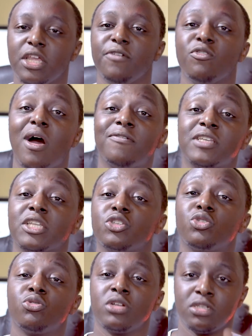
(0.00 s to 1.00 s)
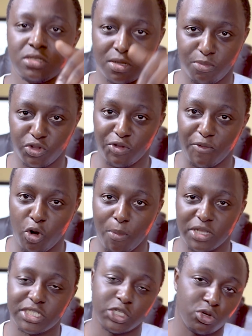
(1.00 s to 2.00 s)
If you have such stories, put them in the
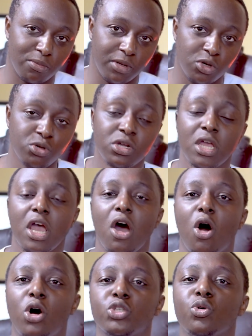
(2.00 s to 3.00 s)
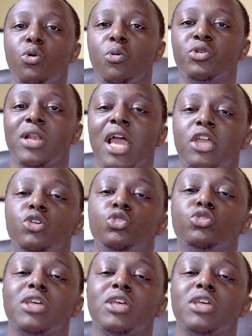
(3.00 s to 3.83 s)
comment section below. Also, would like you